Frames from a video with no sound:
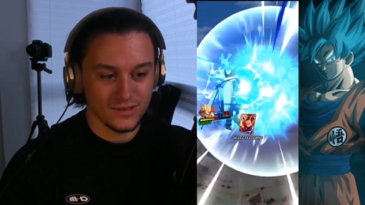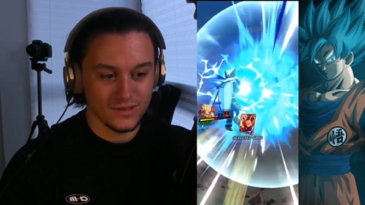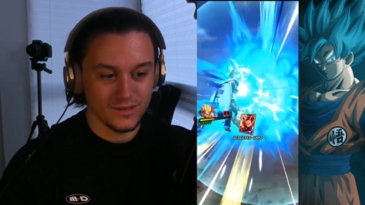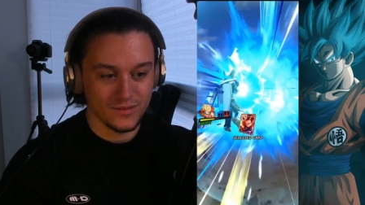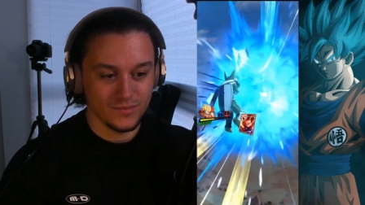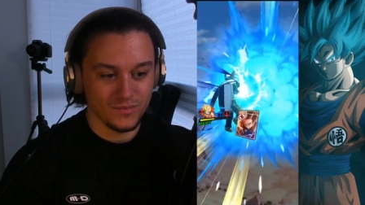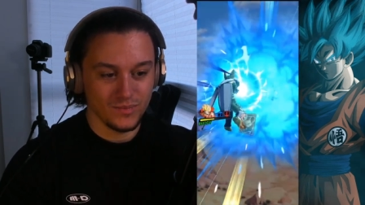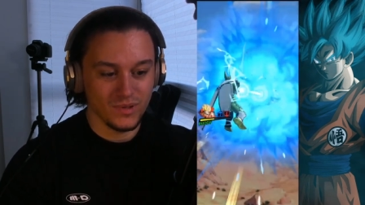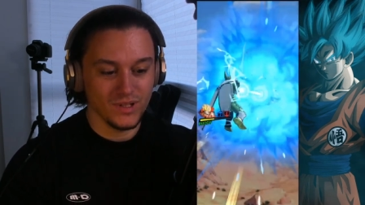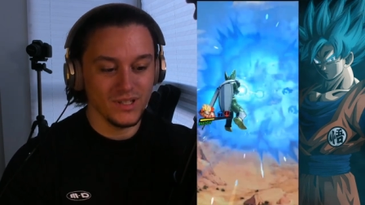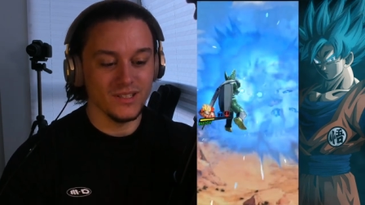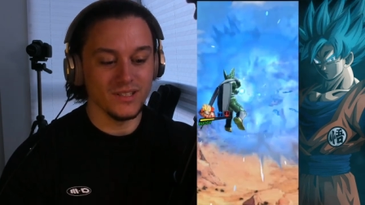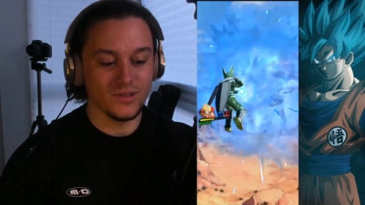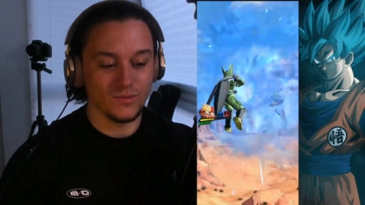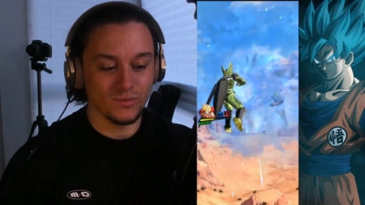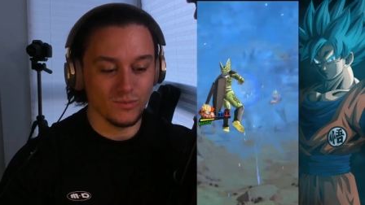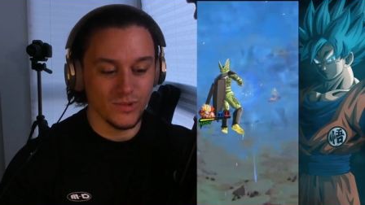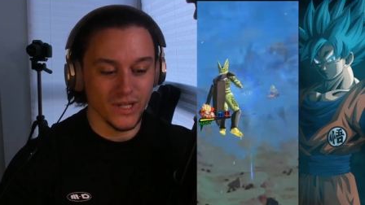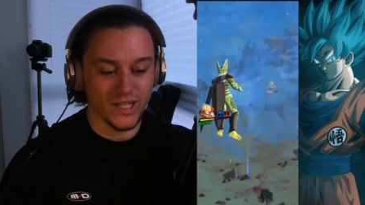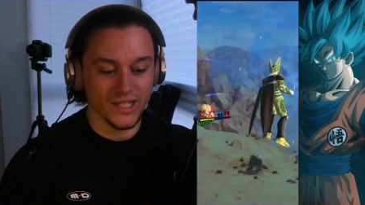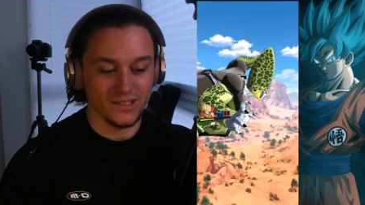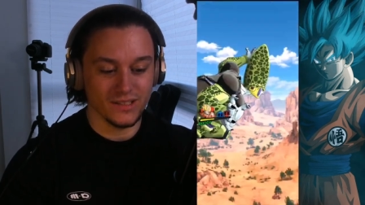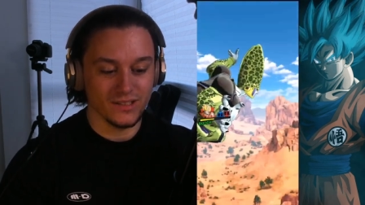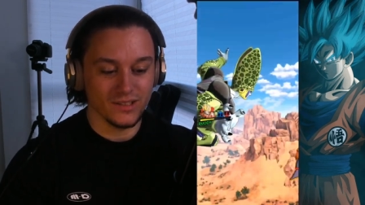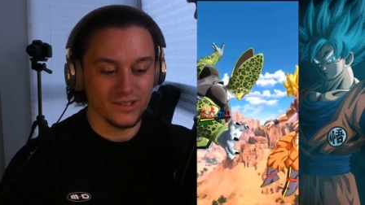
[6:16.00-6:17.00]
Yes. Please,
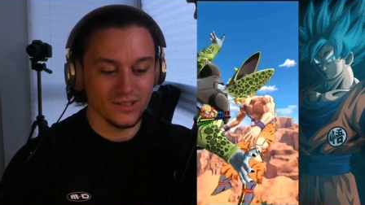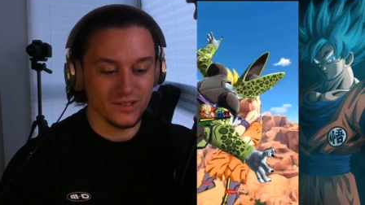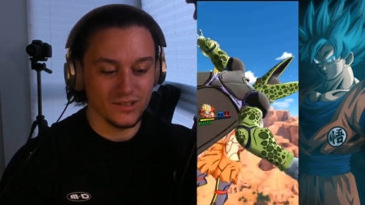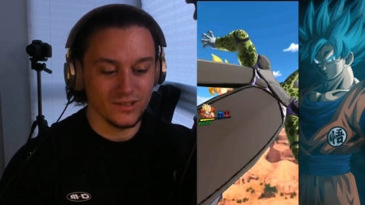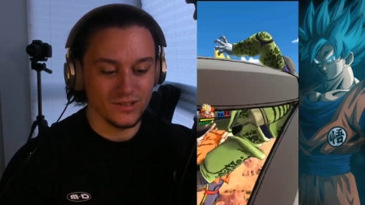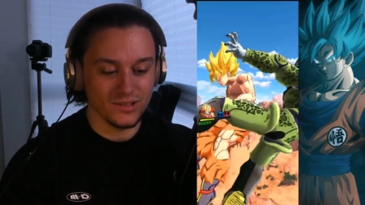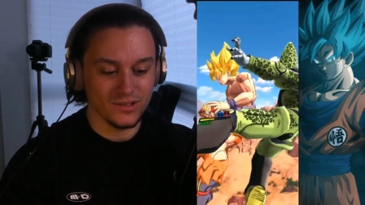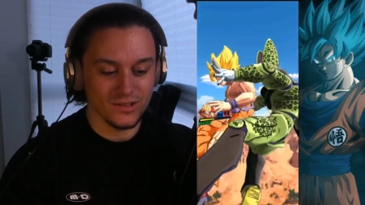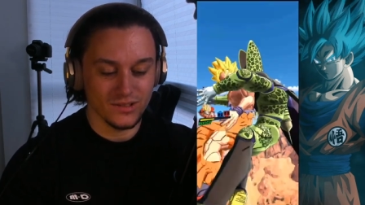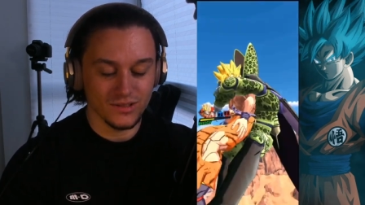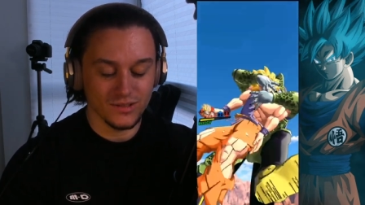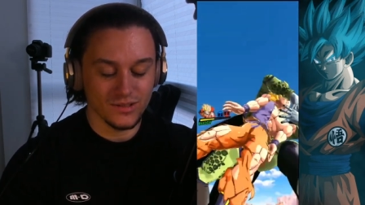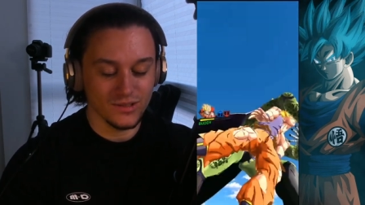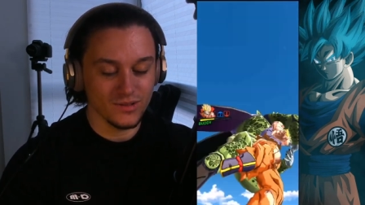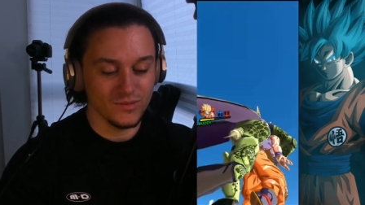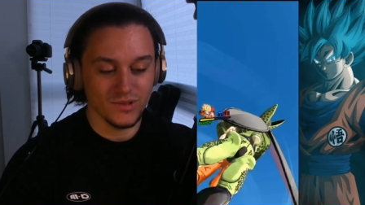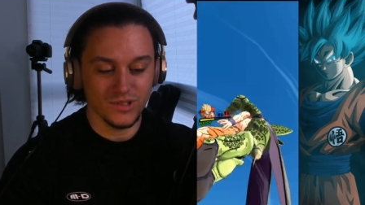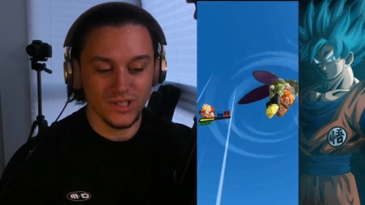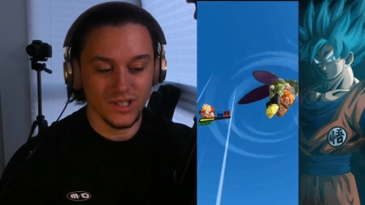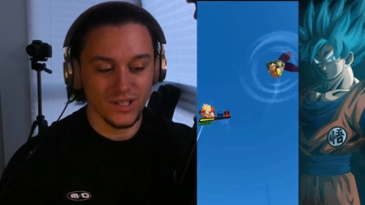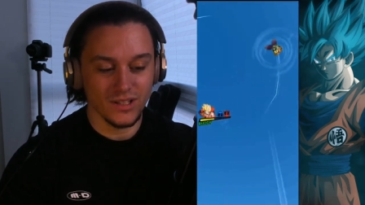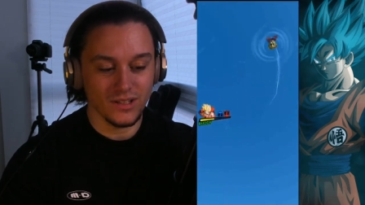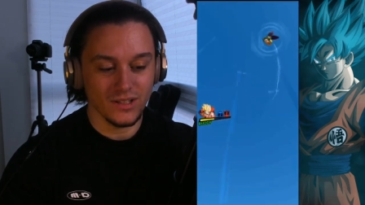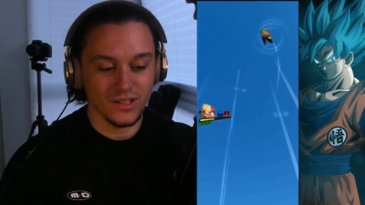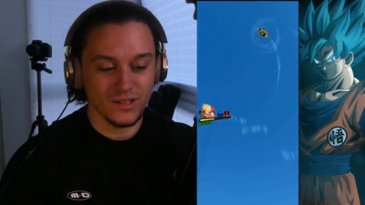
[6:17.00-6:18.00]
red.
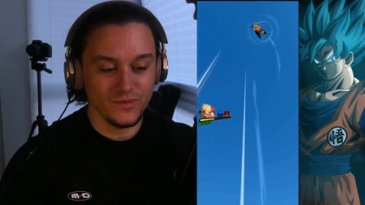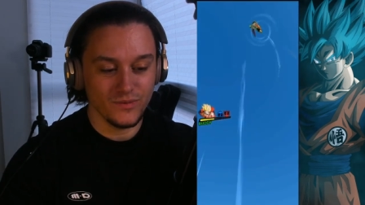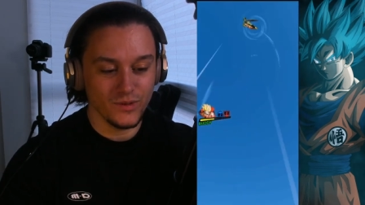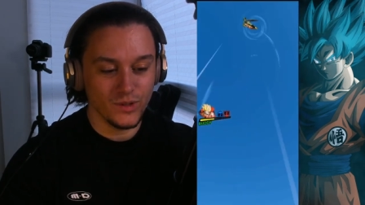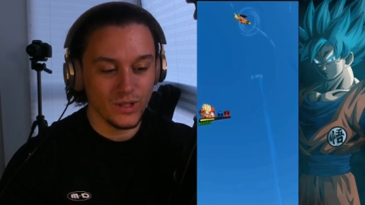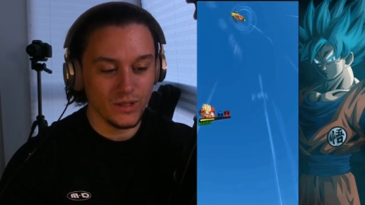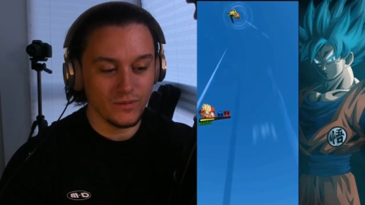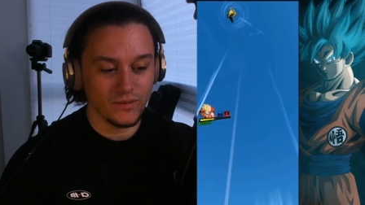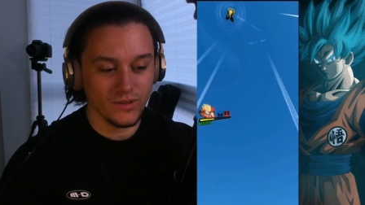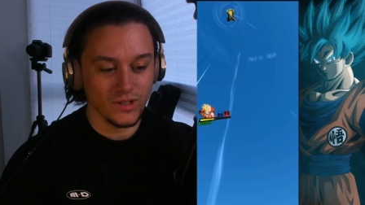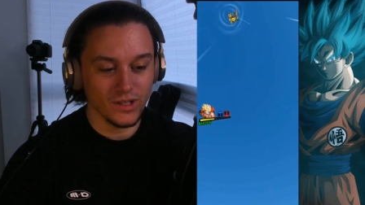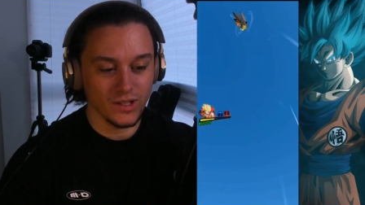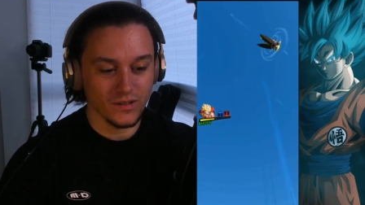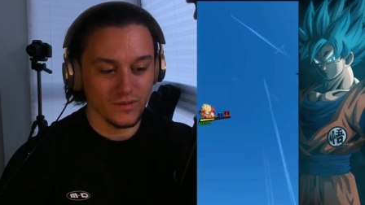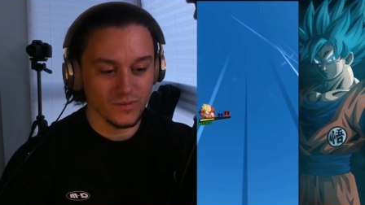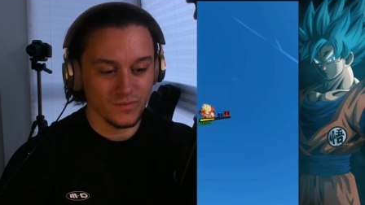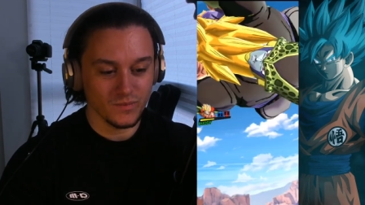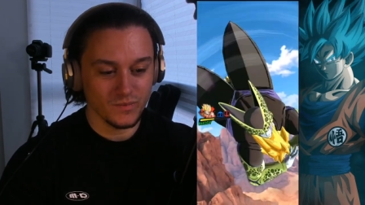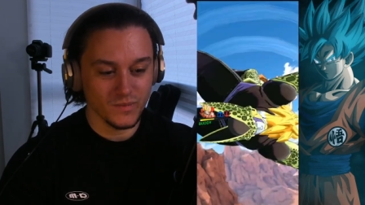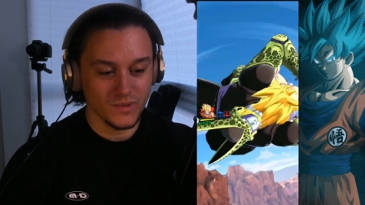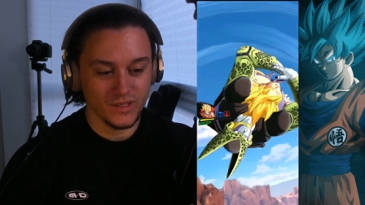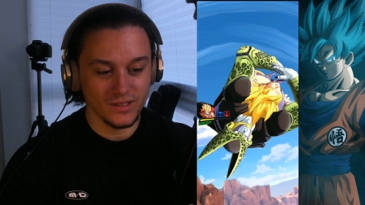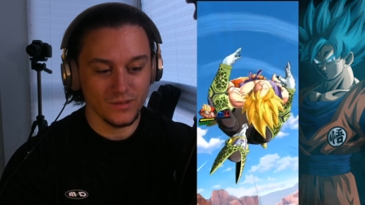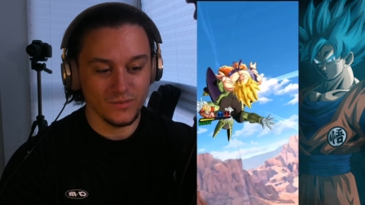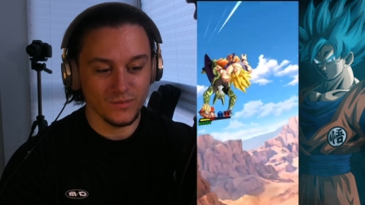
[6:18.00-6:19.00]
So, if you ever loved
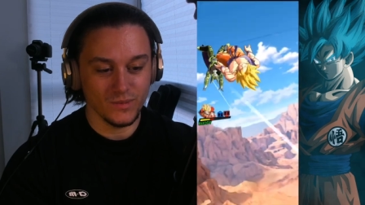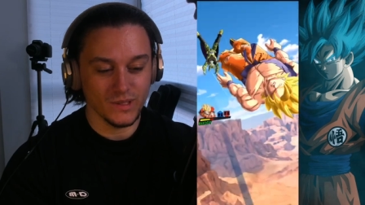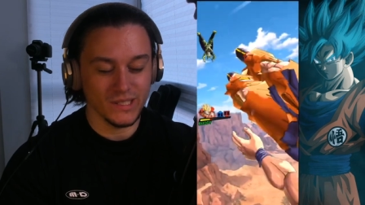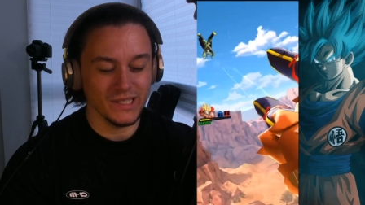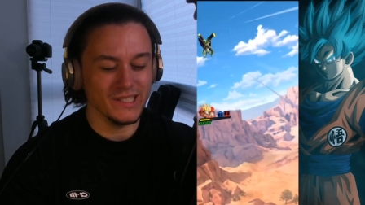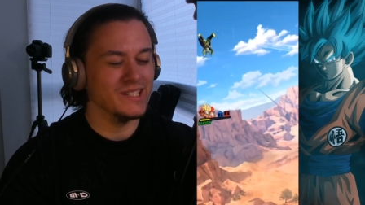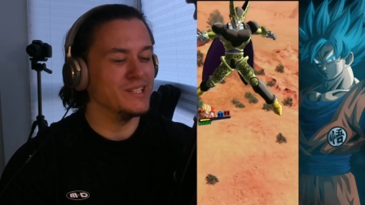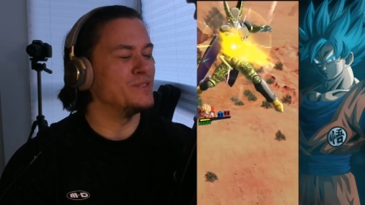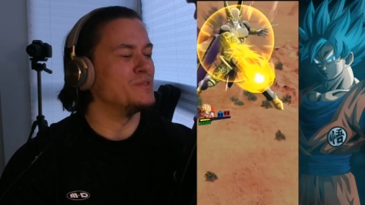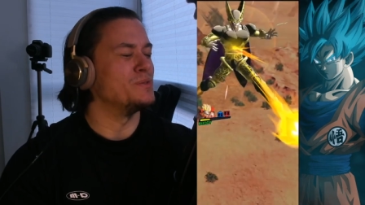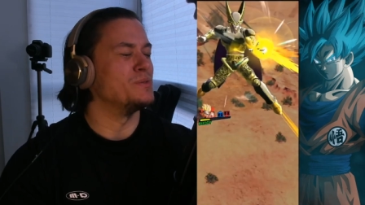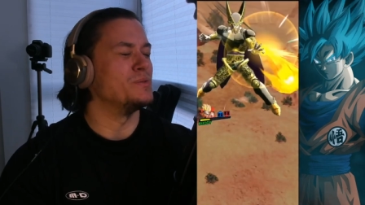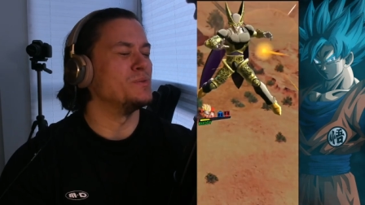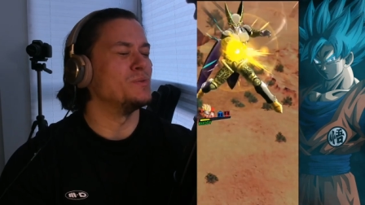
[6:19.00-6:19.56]
me, wait, no.